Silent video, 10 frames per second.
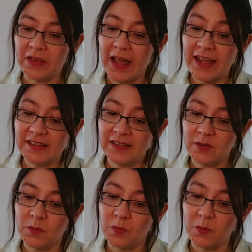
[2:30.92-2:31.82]

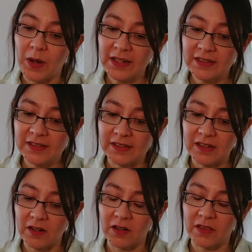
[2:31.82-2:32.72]
Last
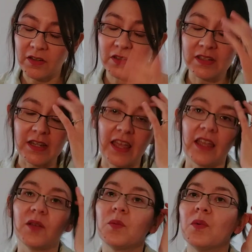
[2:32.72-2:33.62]

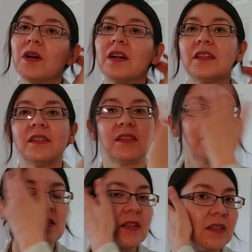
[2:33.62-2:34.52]
Thursday
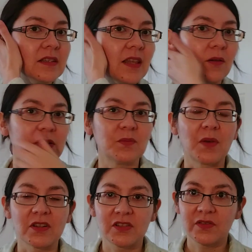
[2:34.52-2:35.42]
was
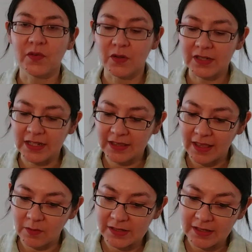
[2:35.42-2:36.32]
March 14th.
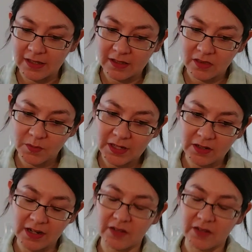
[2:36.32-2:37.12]
That was the 3-year